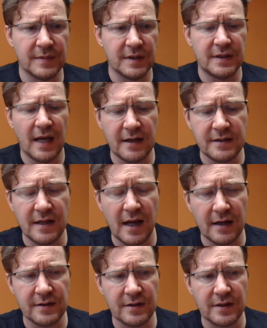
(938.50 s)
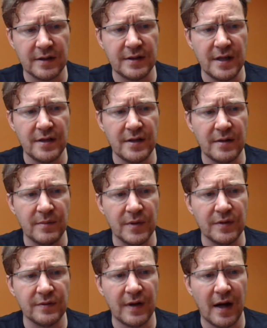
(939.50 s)
tech stocks are continue to
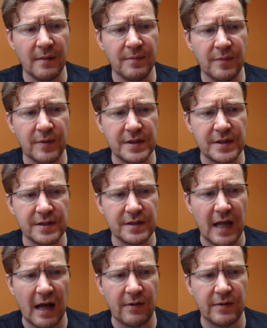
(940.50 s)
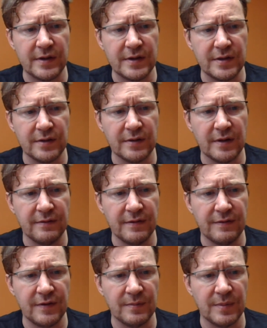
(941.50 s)
move up, which is counterintuitive.
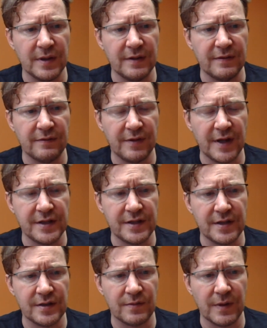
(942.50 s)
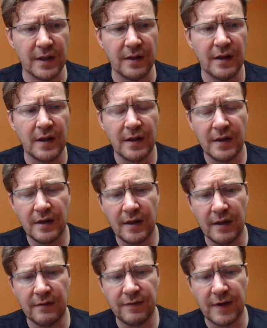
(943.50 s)
If you believe inflation is real,
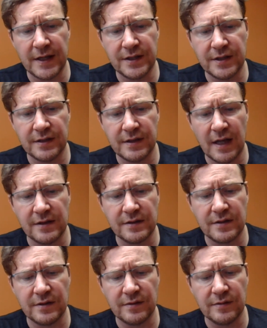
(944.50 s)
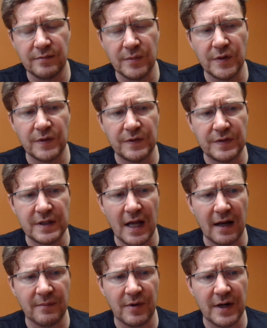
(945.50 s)
inflation tends to move
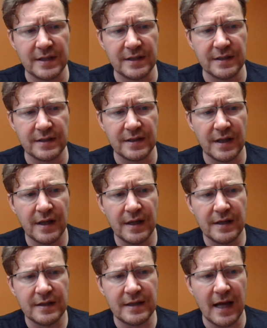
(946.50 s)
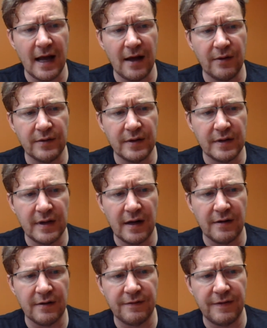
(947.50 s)
stock prices down that
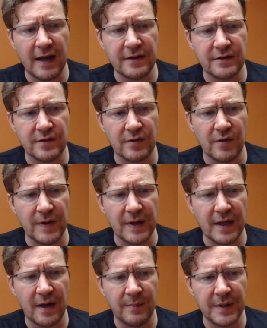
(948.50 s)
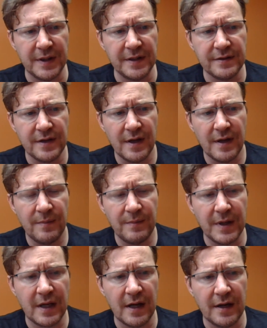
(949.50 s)
are faster growing companies,
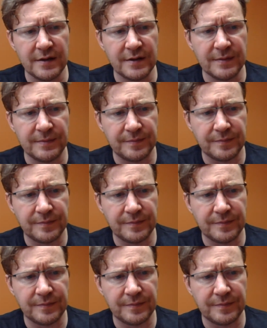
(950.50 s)
because